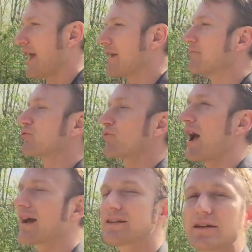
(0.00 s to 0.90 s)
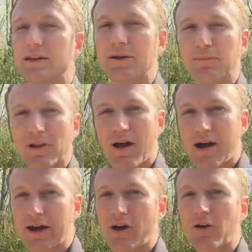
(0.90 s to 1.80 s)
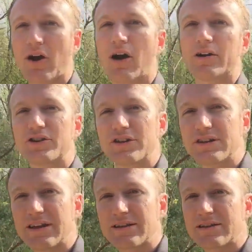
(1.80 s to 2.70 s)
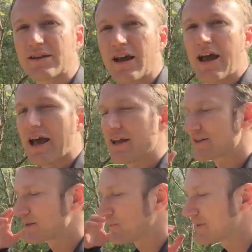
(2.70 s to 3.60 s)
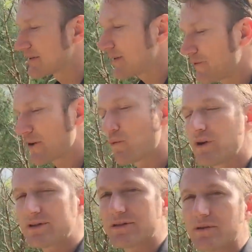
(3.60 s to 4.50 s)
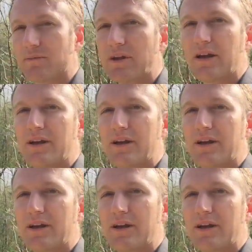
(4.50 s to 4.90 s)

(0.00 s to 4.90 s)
and practically apply our consciousness and specific wisdom